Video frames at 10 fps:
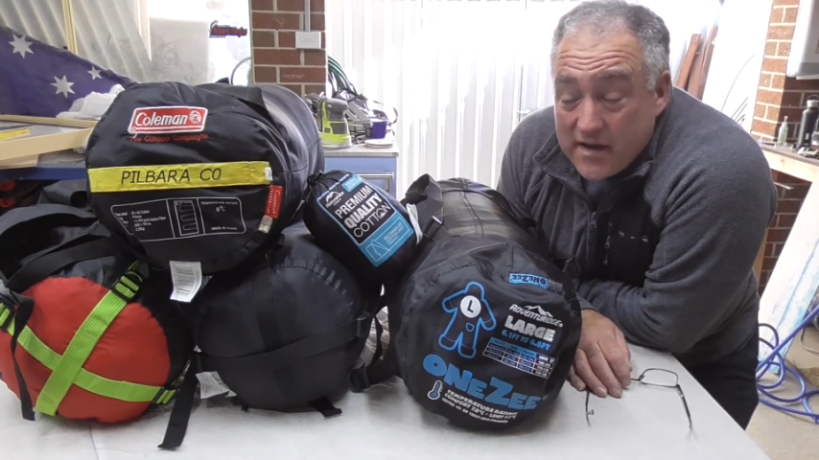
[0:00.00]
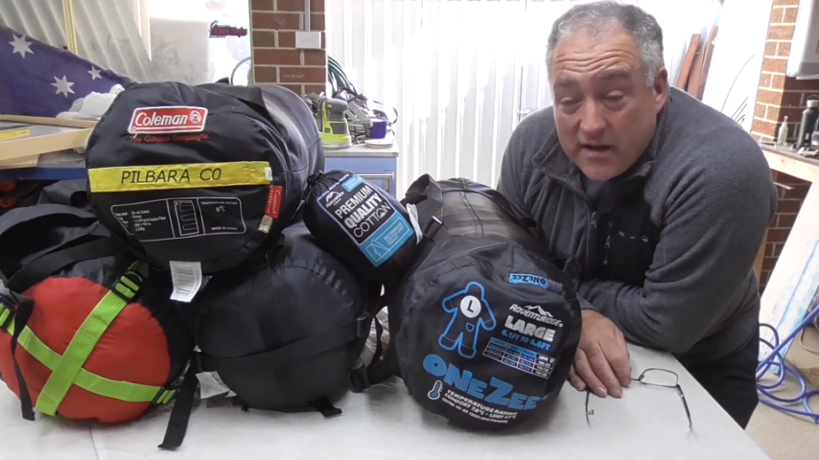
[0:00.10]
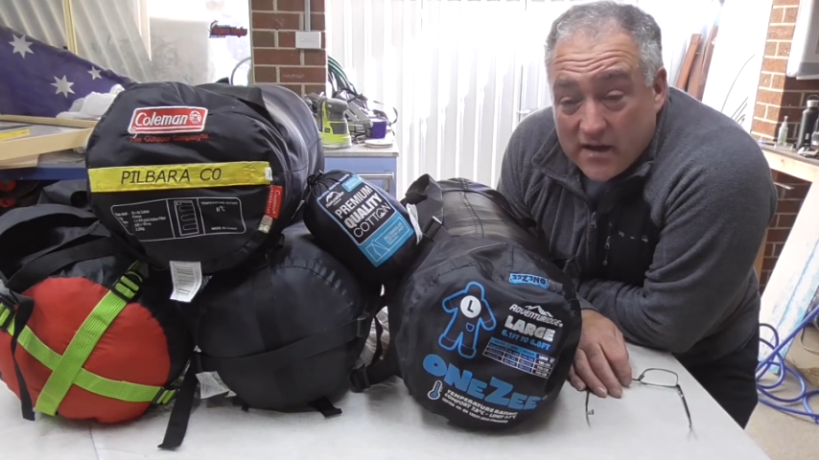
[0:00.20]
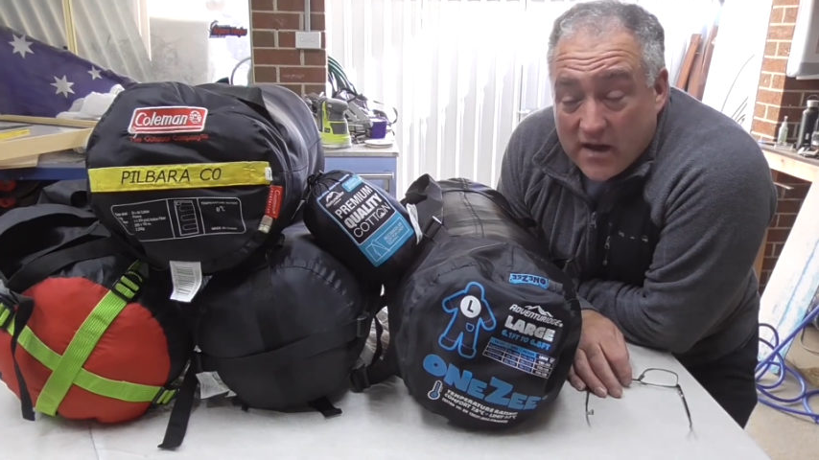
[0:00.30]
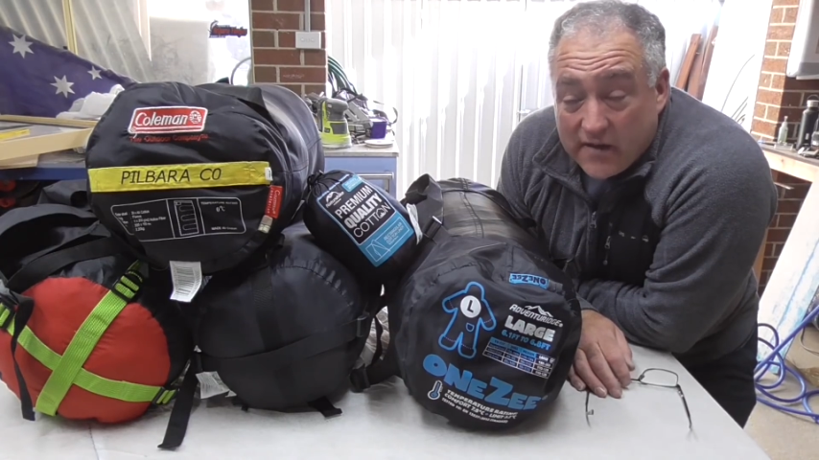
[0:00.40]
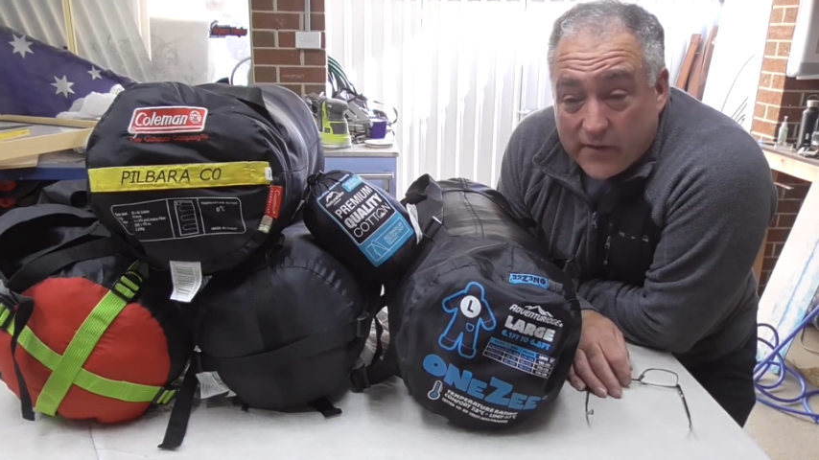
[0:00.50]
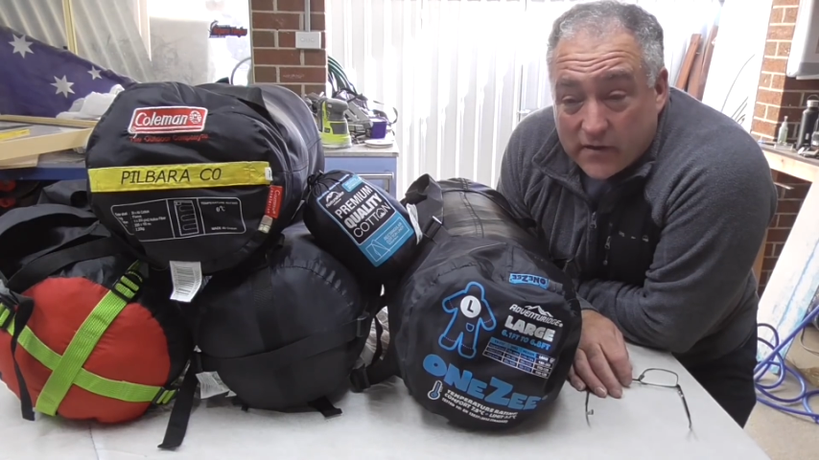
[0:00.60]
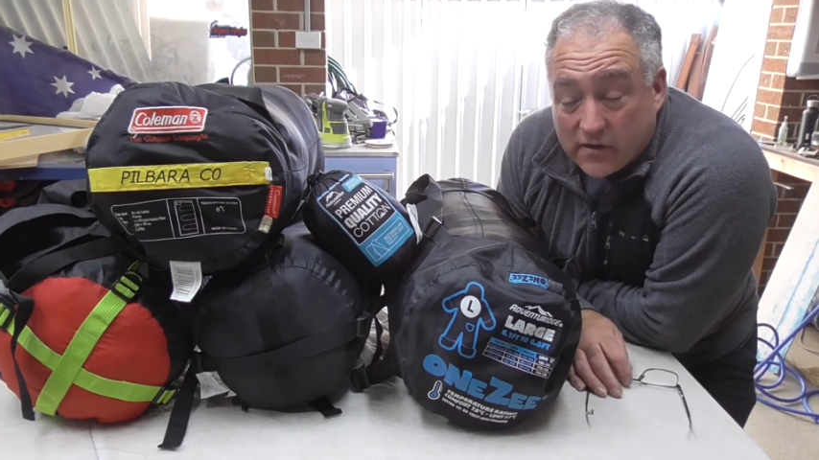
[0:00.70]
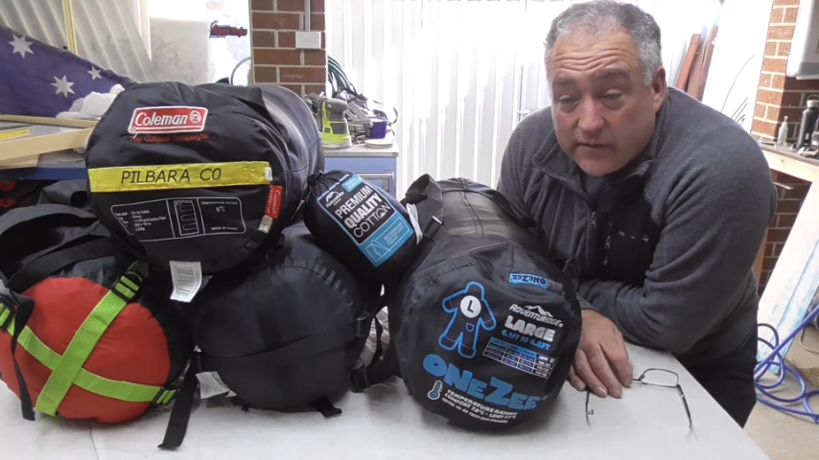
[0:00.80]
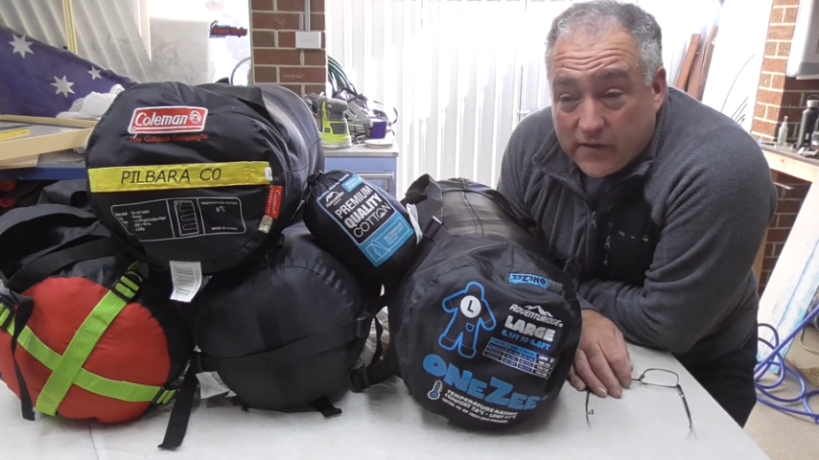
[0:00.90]
yeah, if I've
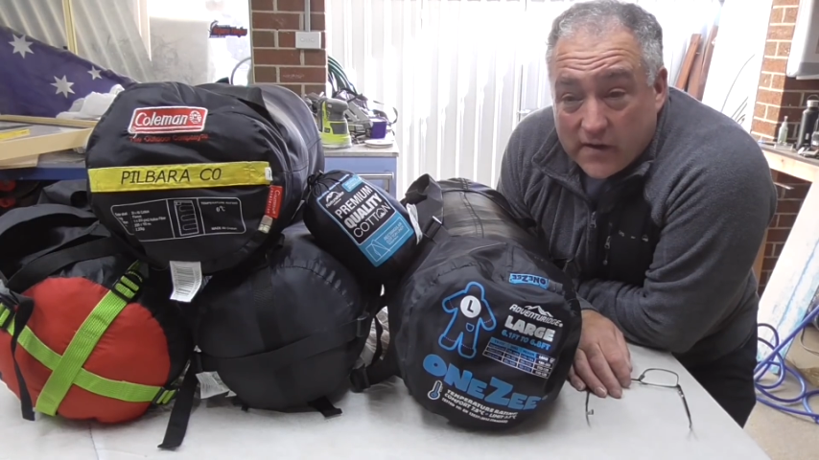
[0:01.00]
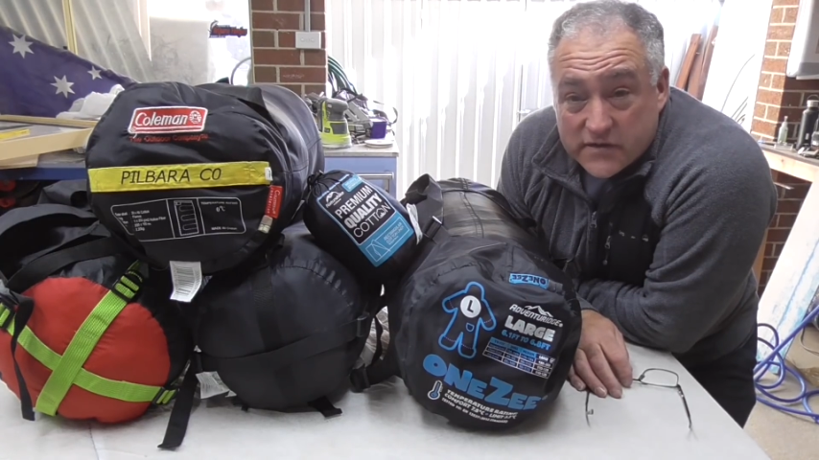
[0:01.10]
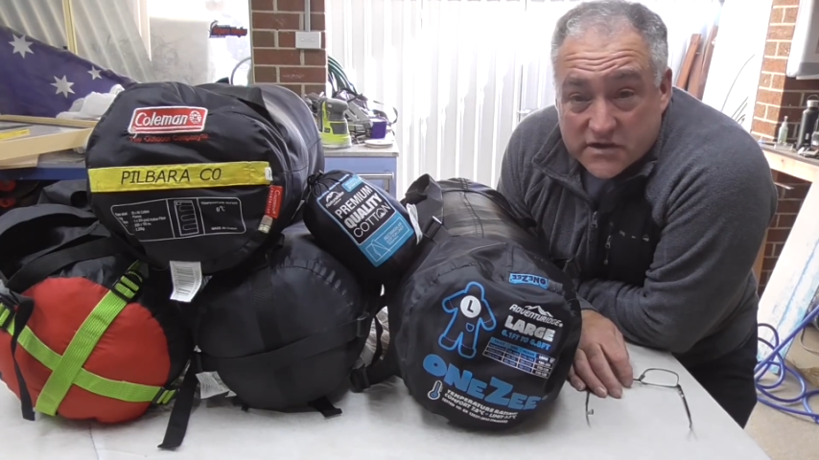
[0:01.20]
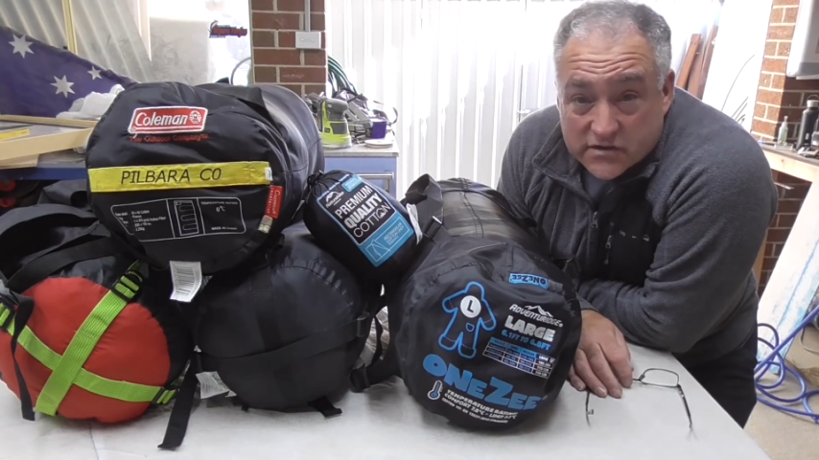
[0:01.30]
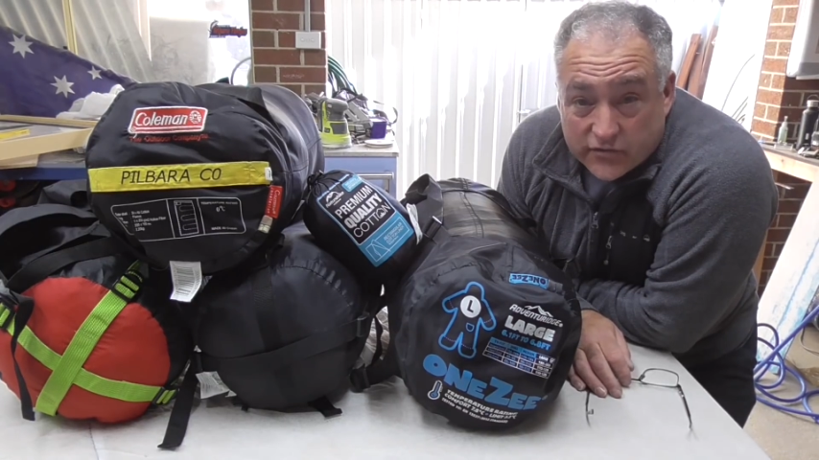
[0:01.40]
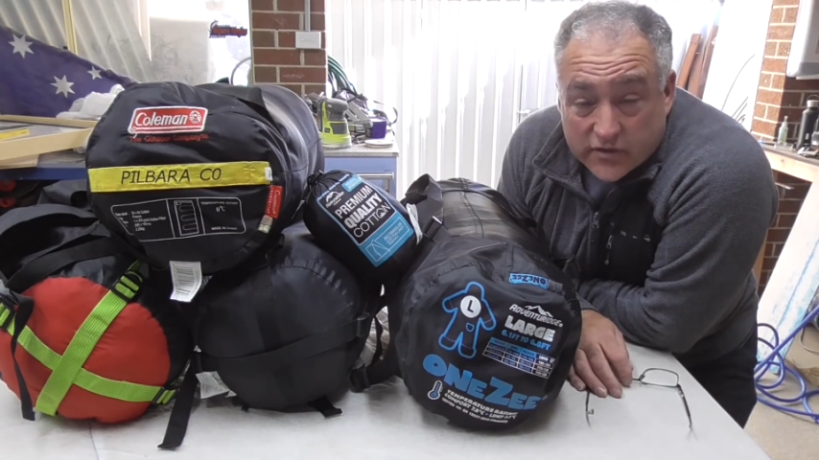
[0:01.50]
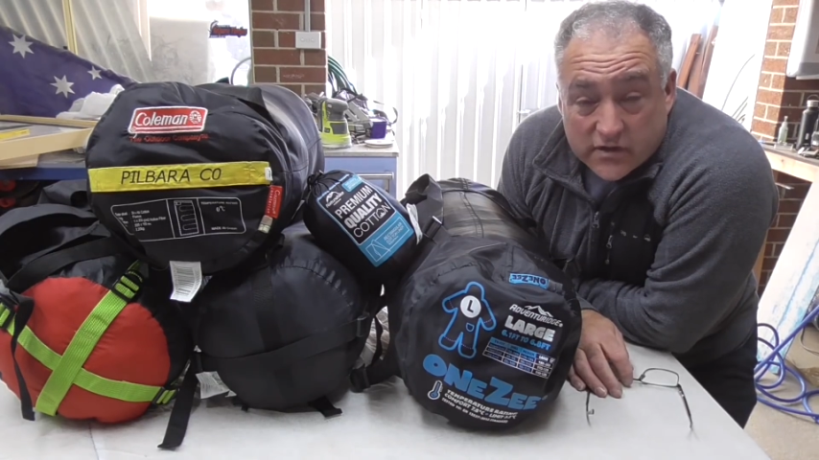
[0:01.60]
got $500 or